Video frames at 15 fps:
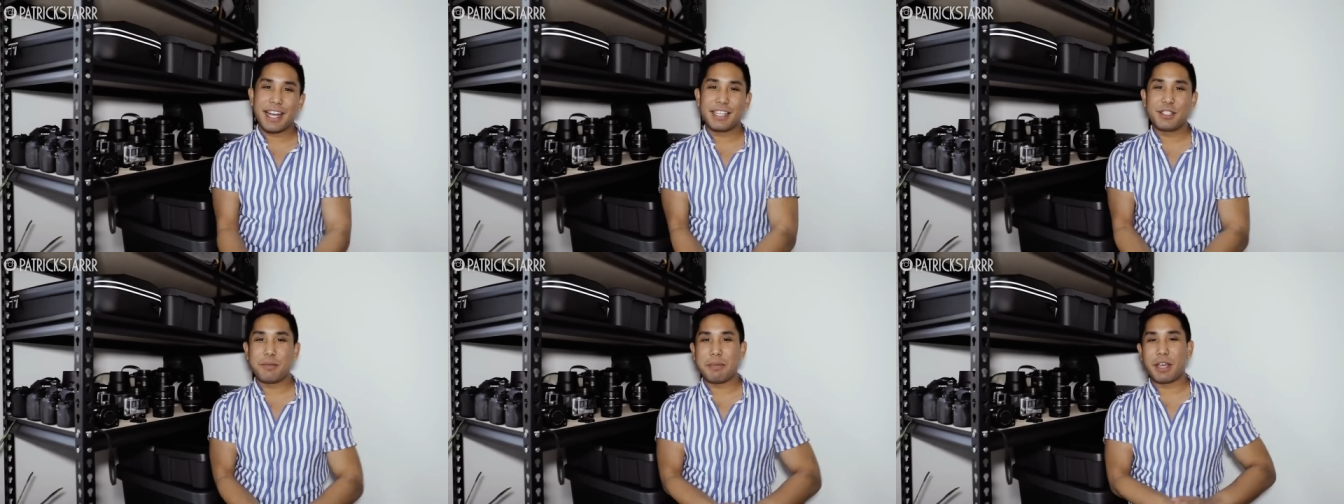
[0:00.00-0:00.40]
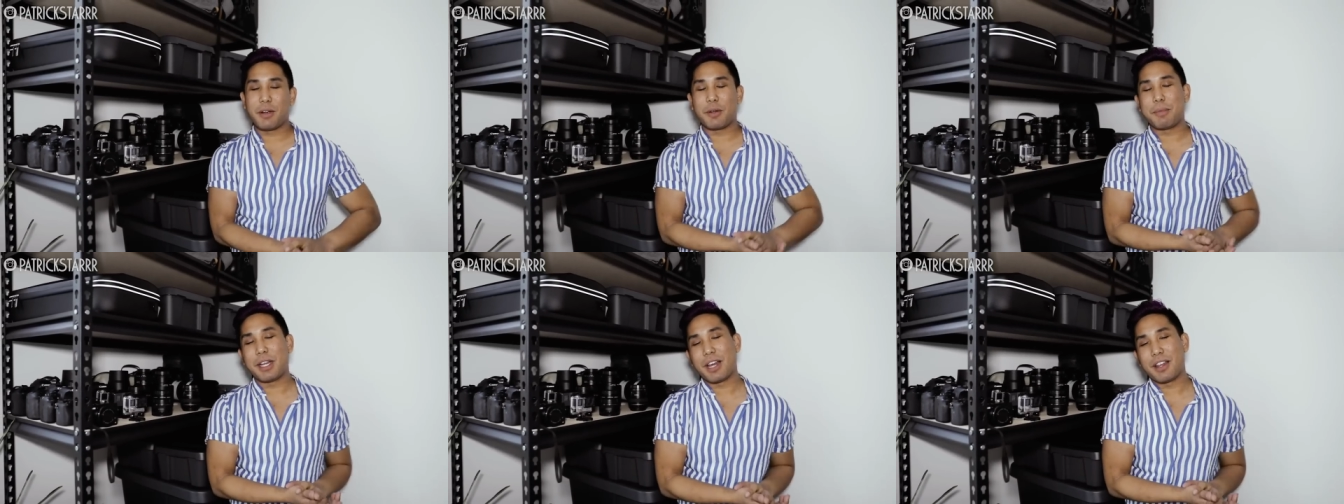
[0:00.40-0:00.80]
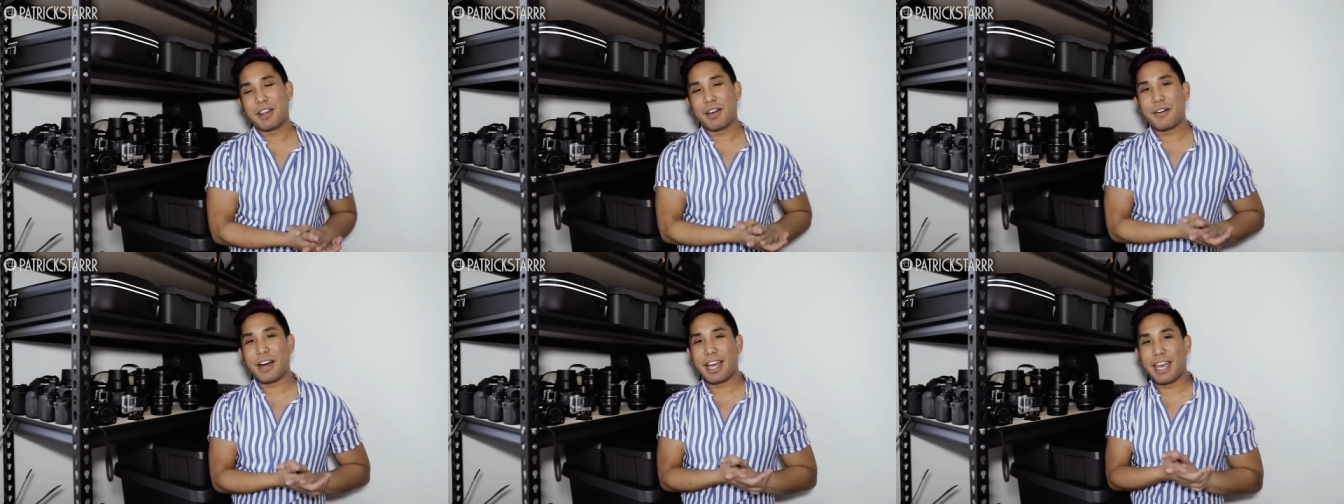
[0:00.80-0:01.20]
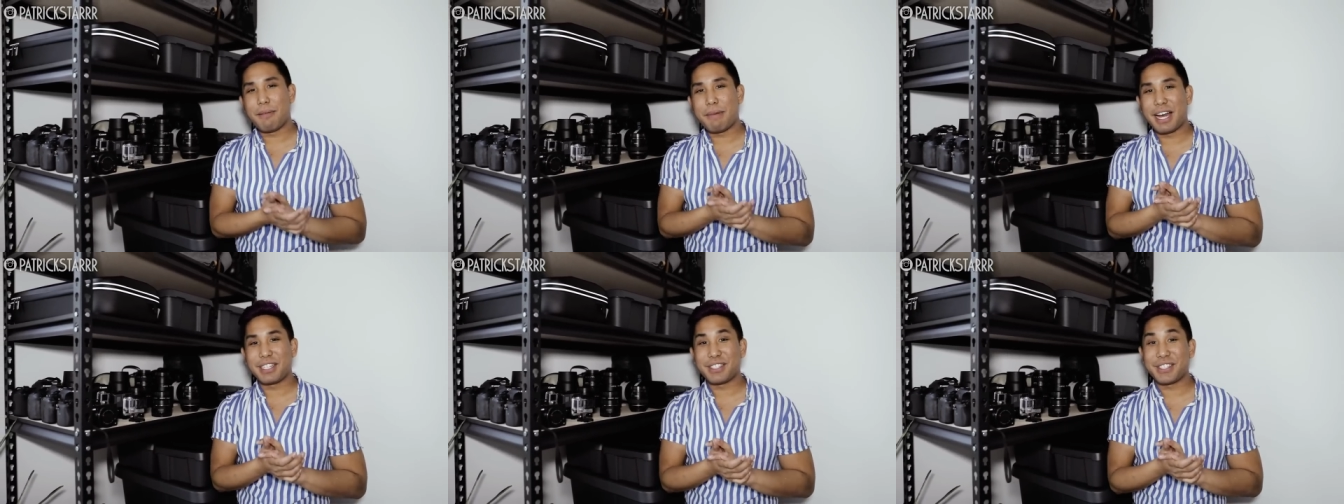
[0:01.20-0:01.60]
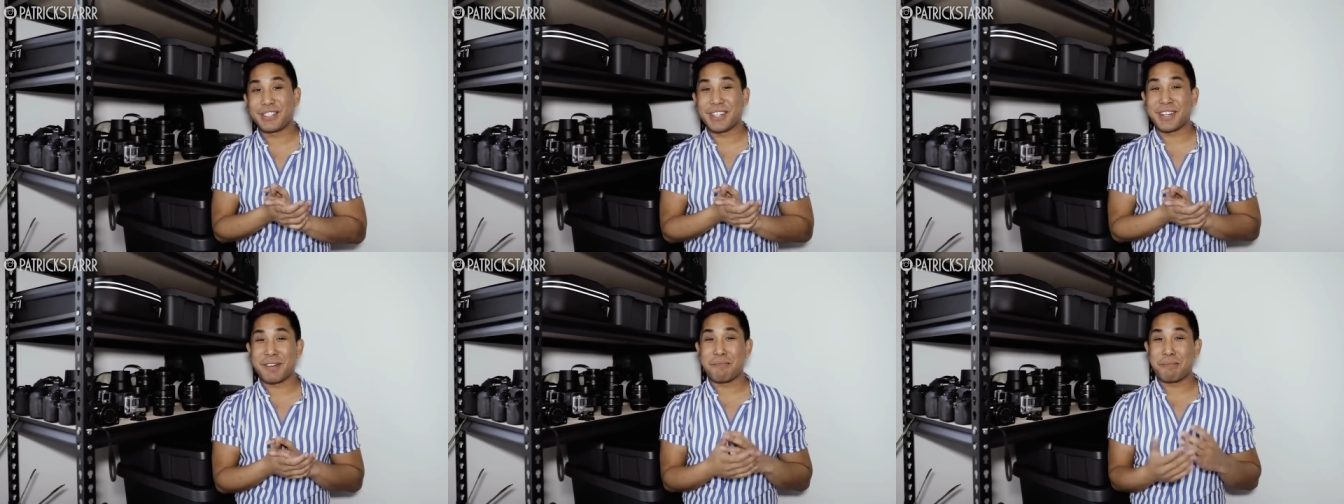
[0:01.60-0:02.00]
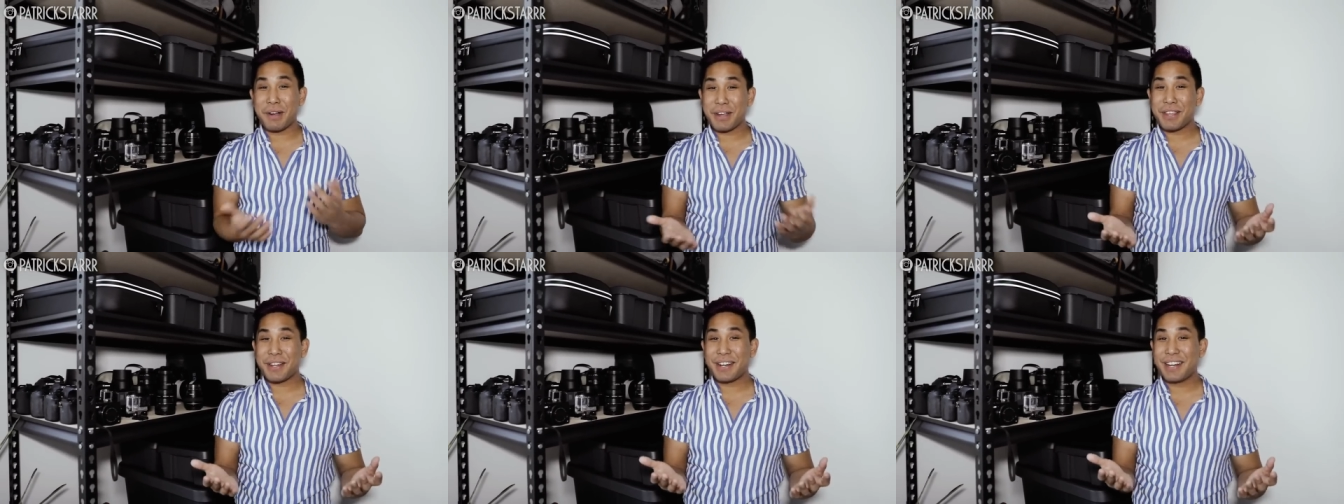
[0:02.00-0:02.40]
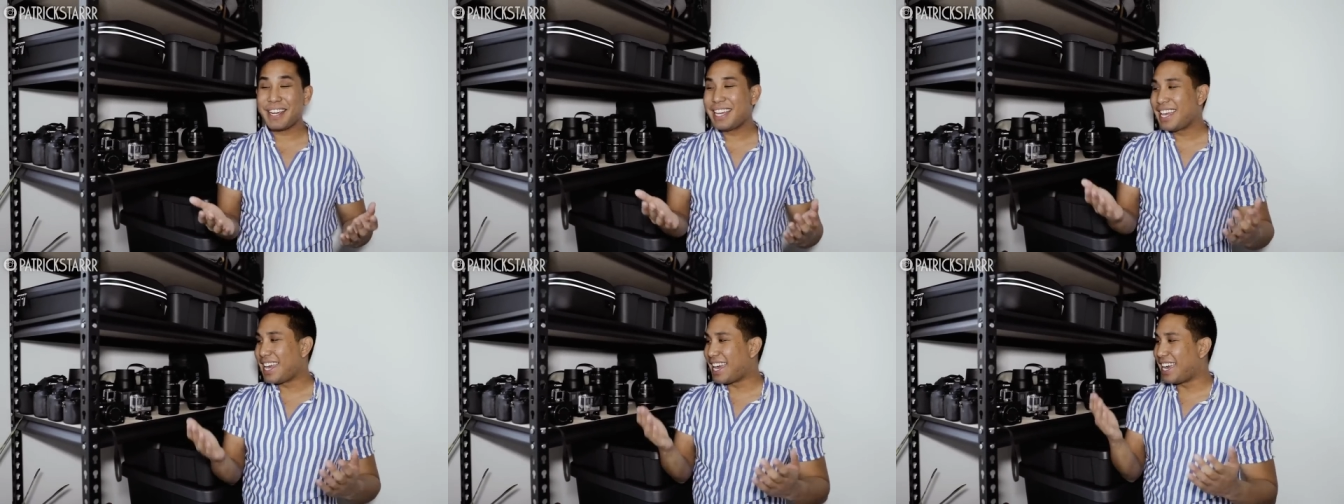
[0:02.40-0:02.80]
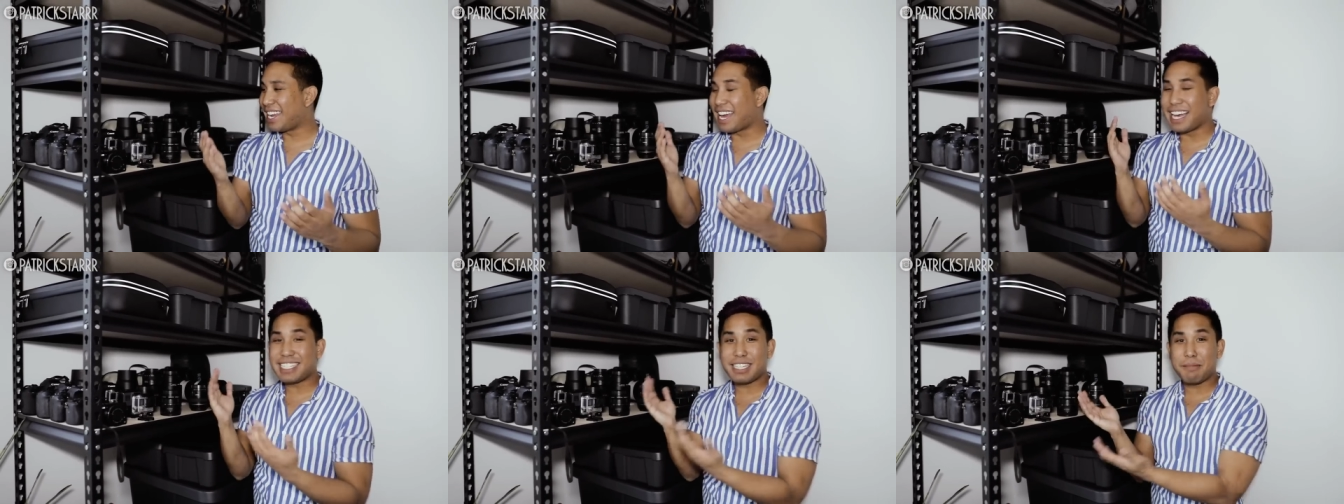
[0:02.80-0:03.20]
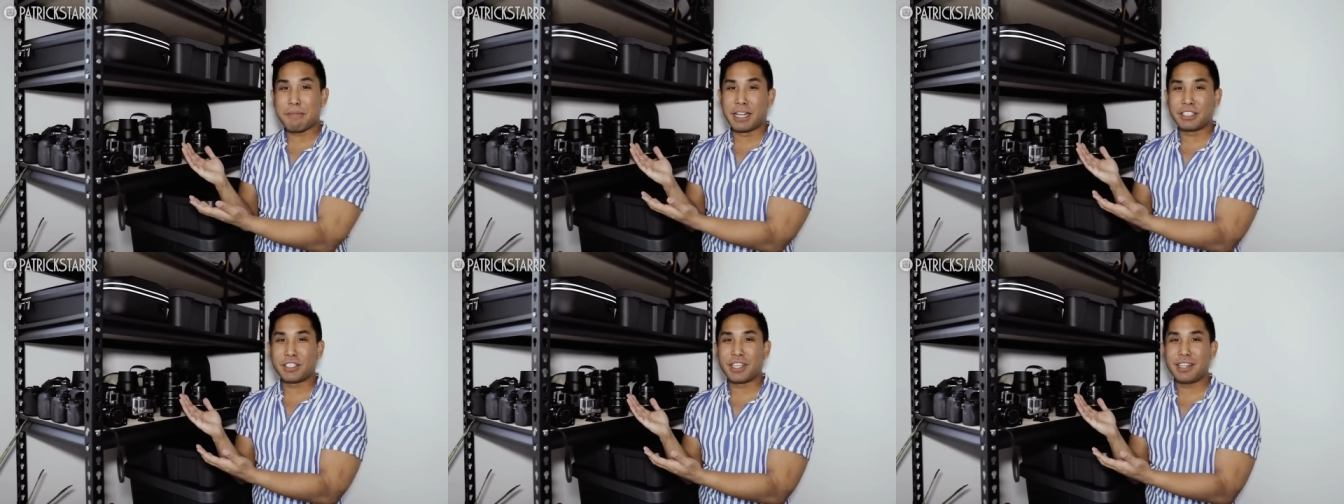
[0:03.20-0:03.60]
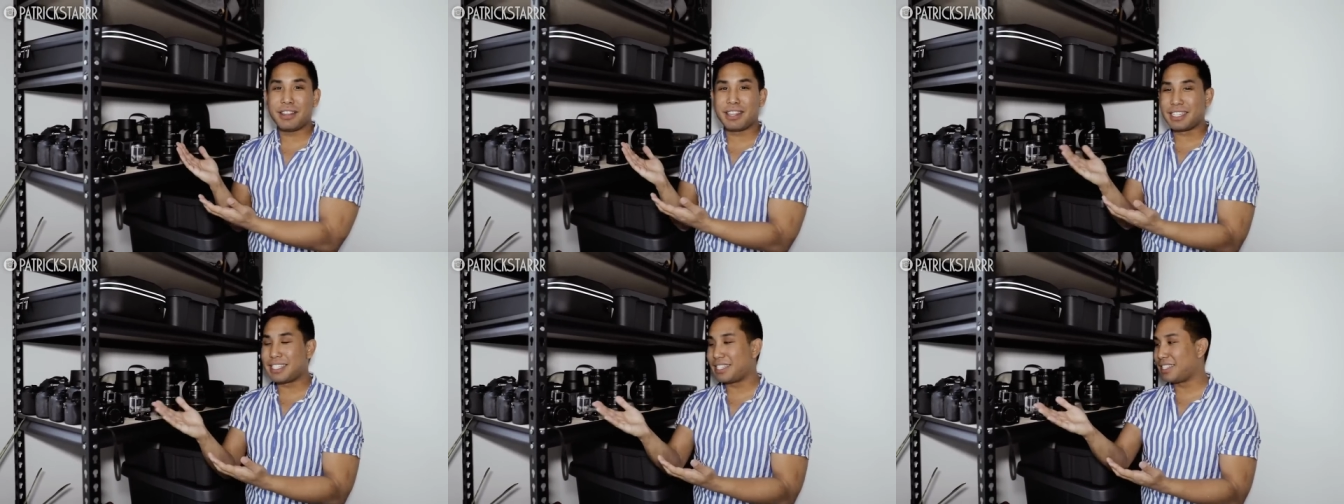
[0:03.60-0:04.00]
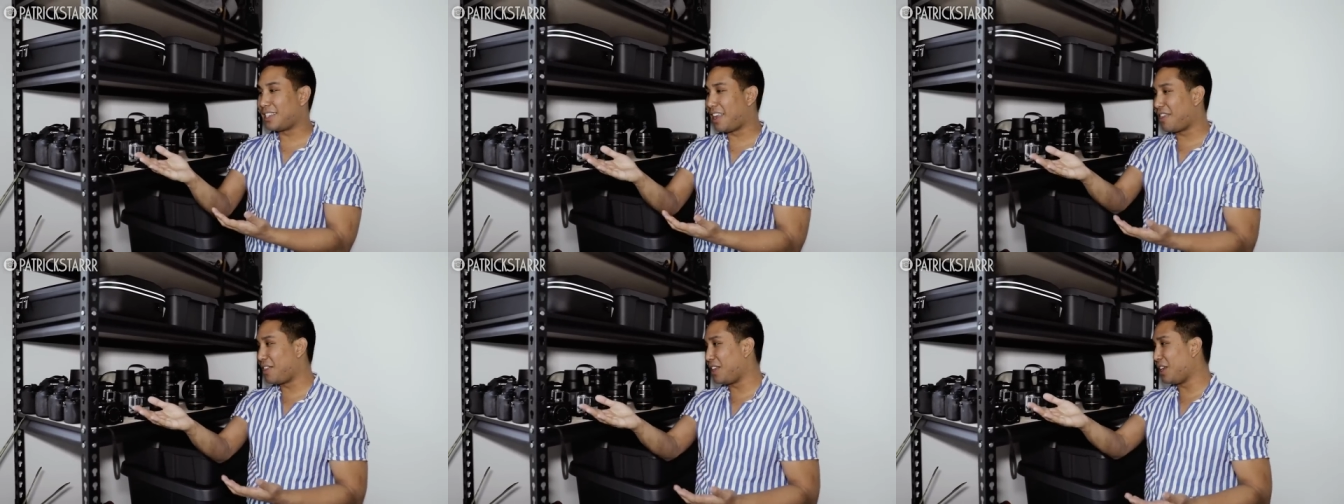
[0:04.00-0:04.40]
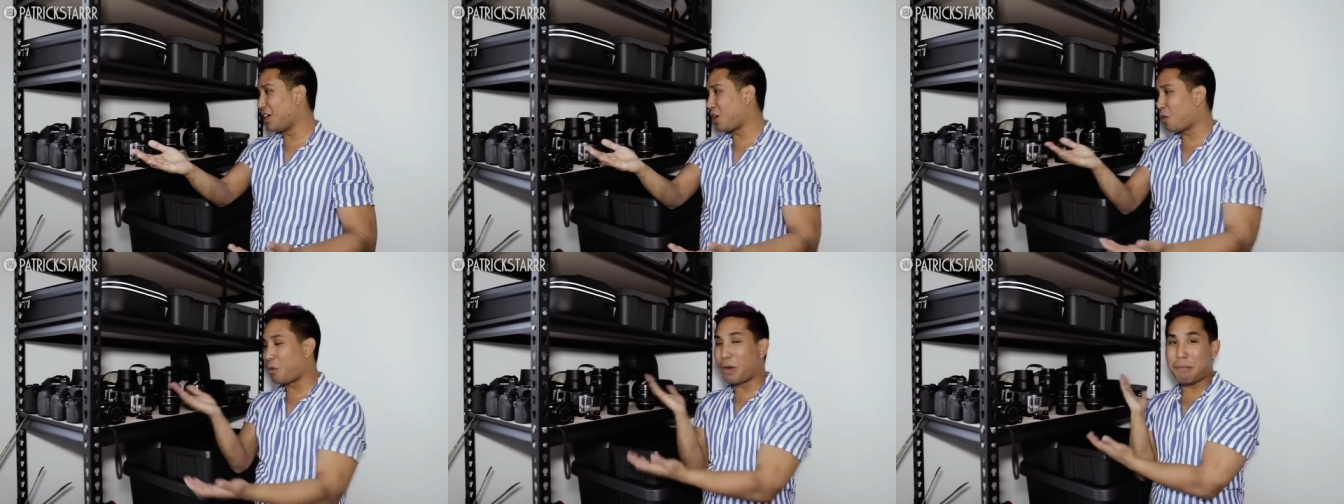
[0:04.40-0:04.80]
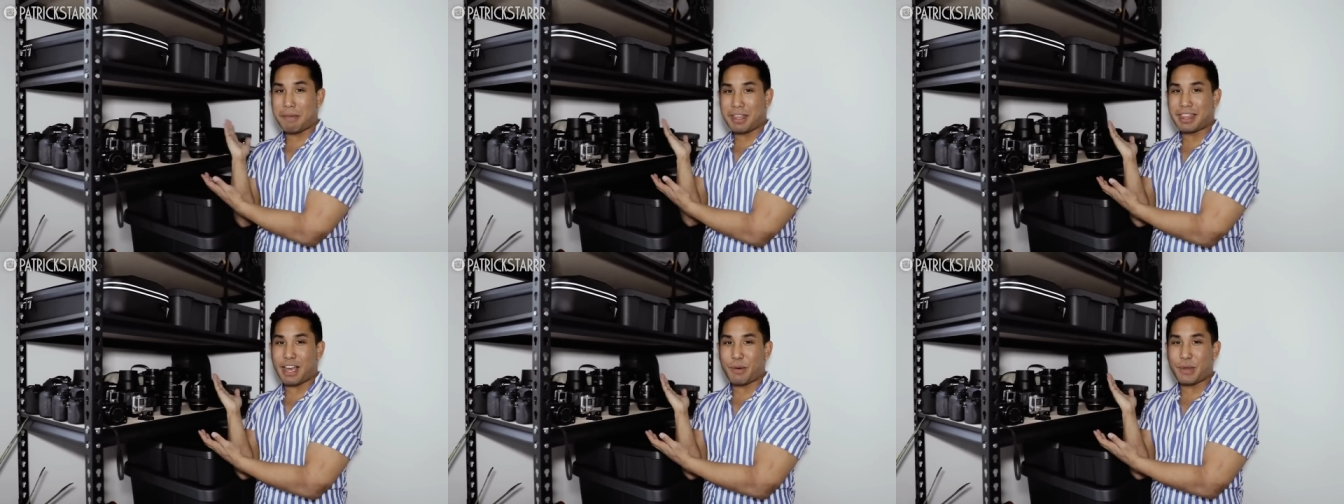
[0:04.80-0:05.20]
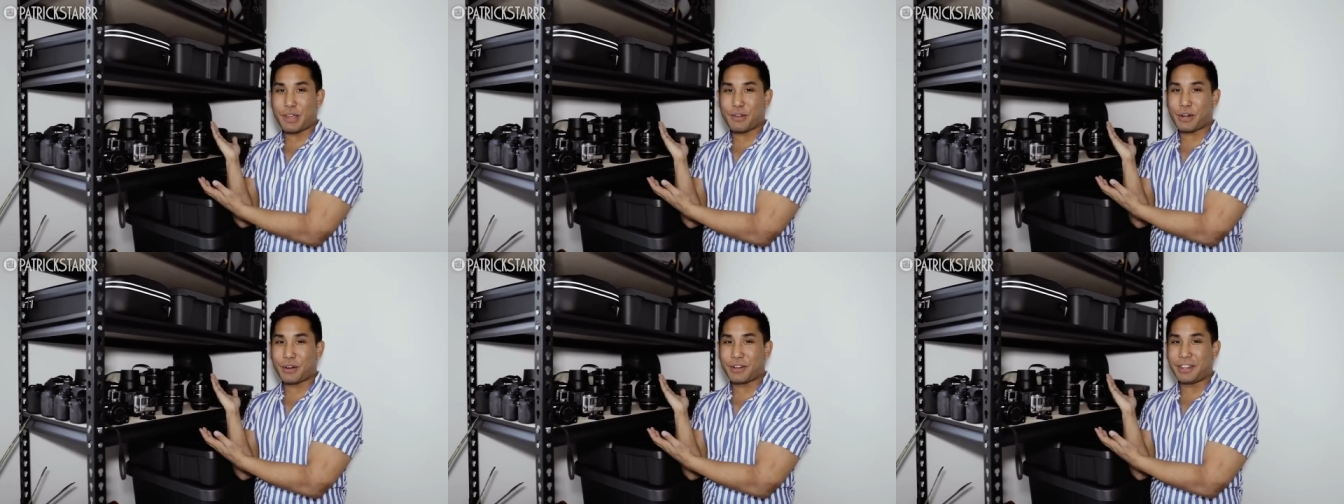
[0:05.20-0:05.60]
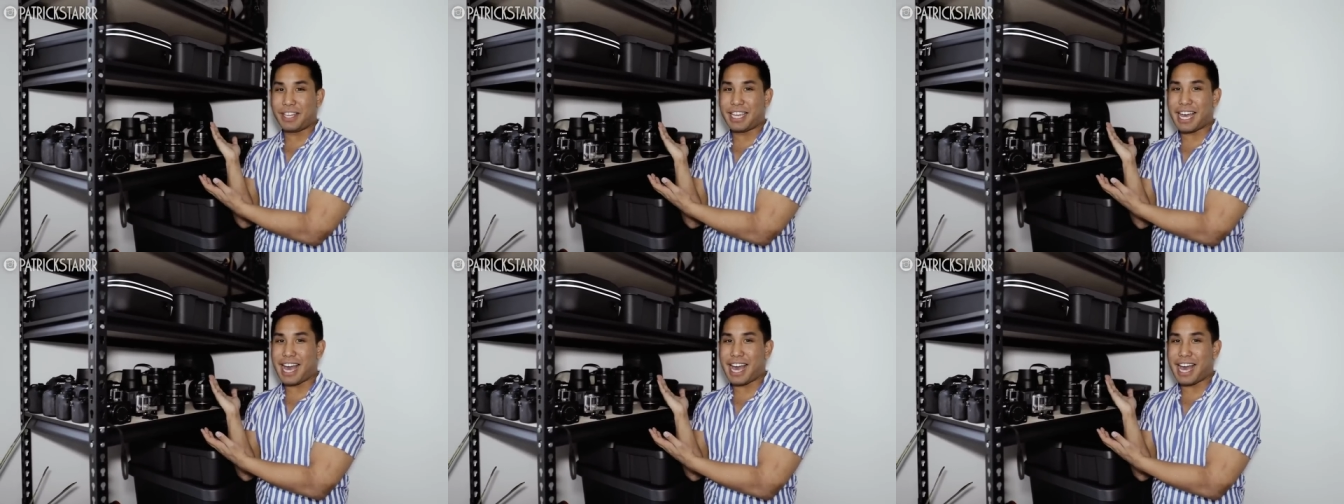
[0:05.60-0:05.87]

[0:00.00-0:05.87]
As you may or may not know, I am Patrick's younger brother. And as he mentioned, this is the equipment that we currently